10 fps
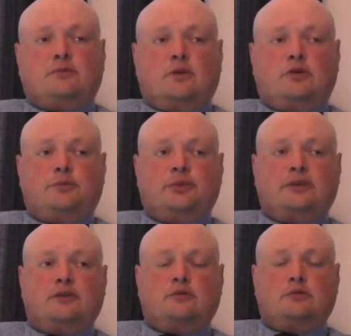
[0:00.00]
what could be
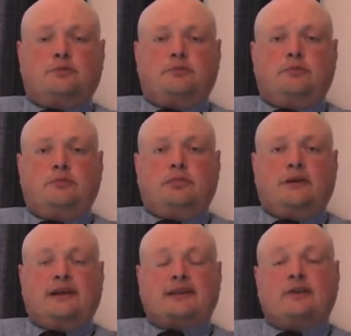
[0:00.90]
called,
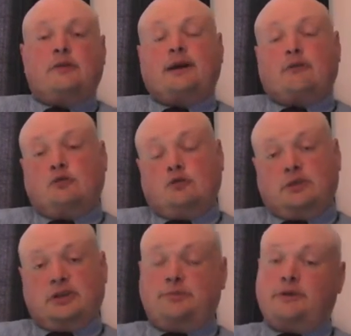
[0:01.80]
I've had
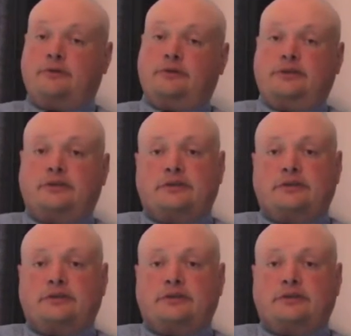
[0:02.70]
paranormal experiences.